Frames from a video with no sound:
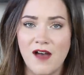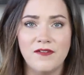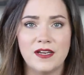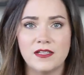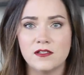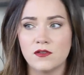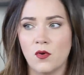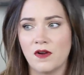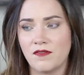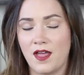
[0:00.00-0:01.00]
evidence
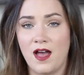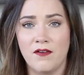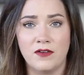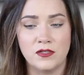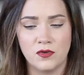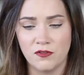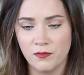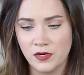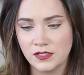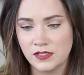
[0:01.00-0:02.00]
or if they have any sort
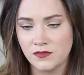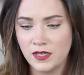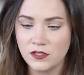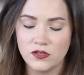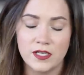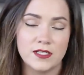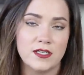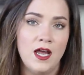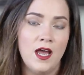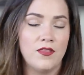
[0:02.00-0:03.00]
of persons of interest.